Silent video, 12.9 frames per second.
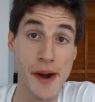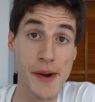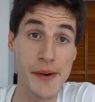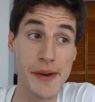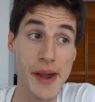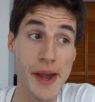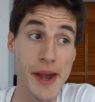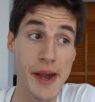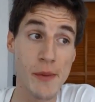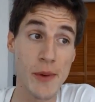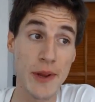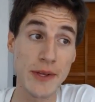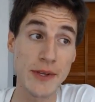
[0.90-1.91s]
Okay,
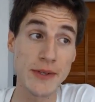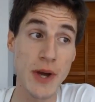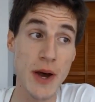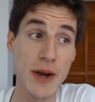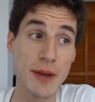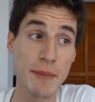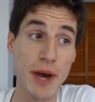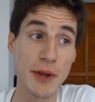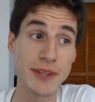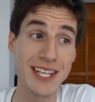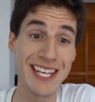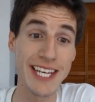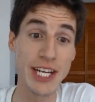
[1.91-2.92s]
I wanted to talk
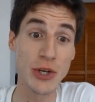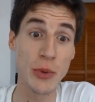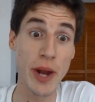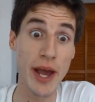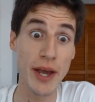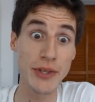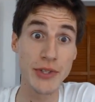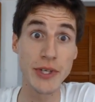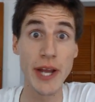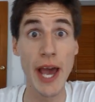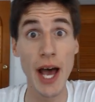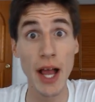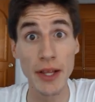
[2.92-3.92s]
about the
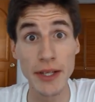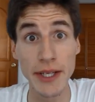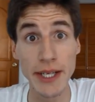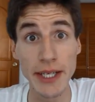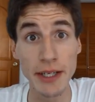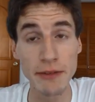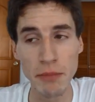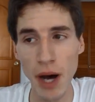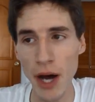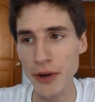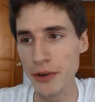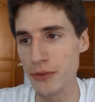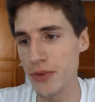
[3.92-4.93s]
irrationality of
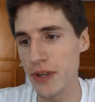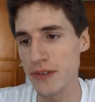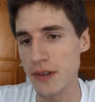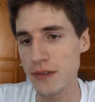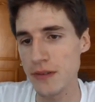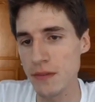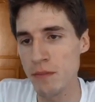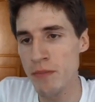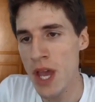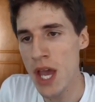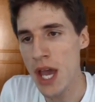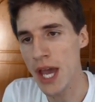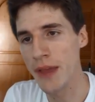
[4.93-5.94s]
modern physics.
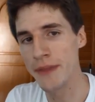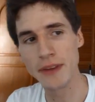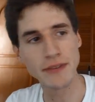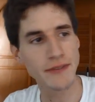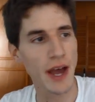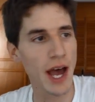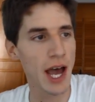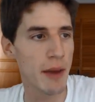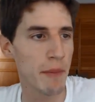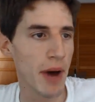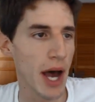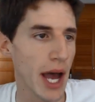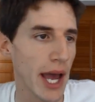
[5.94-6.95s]
And this
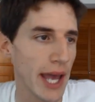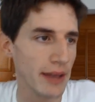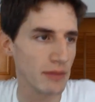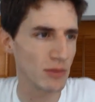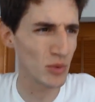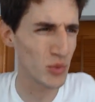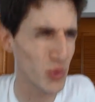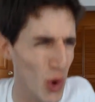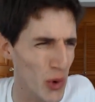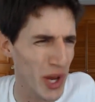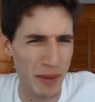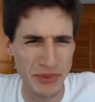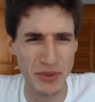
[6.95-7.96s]
time I
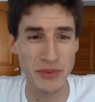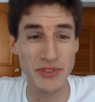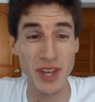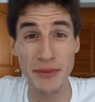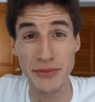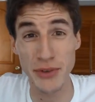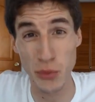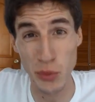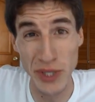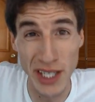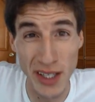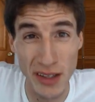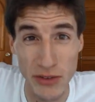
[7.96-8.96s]
wrote up some stuff to
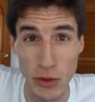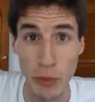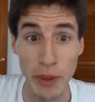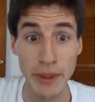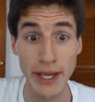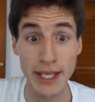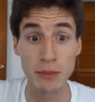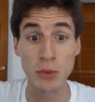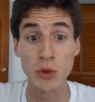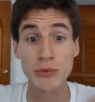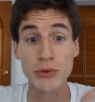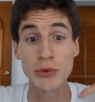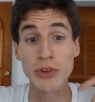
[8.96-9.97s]
read, so maybe I can
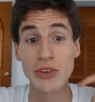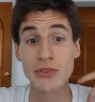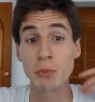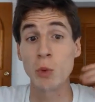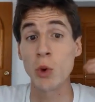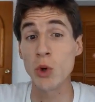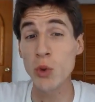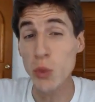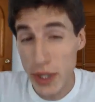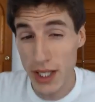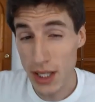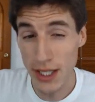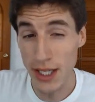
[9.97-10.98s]
move through this more
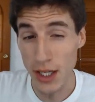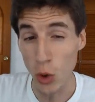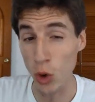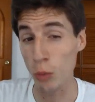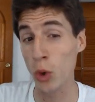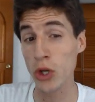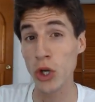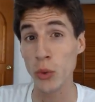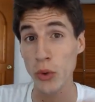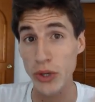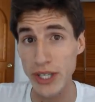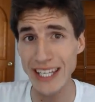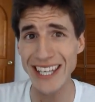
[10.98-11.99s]
quickly or more
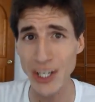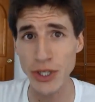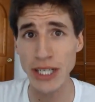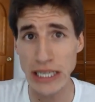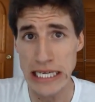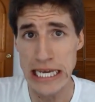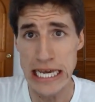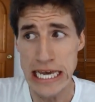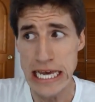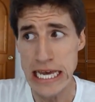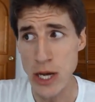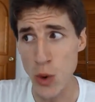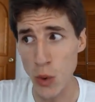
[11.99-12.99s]
coherently,
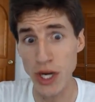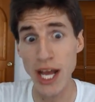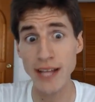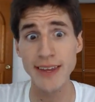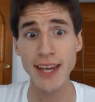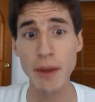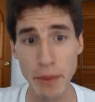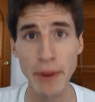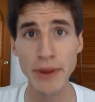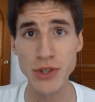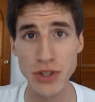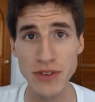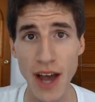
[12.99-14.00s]
or not take up a
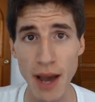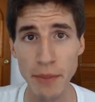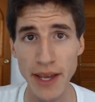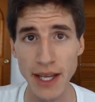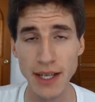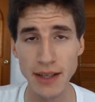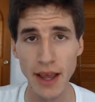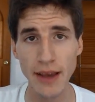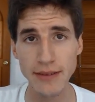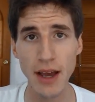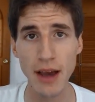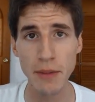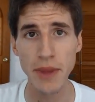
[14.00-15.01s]
bunch of time like I did
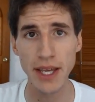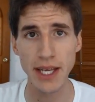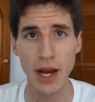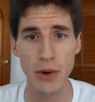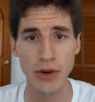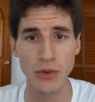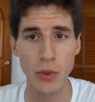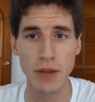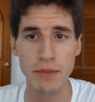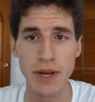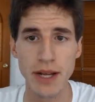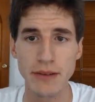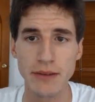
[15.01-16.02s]
last time, like an hour and
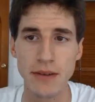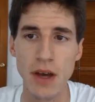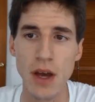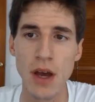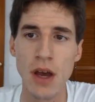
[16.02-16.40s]
20 minutes.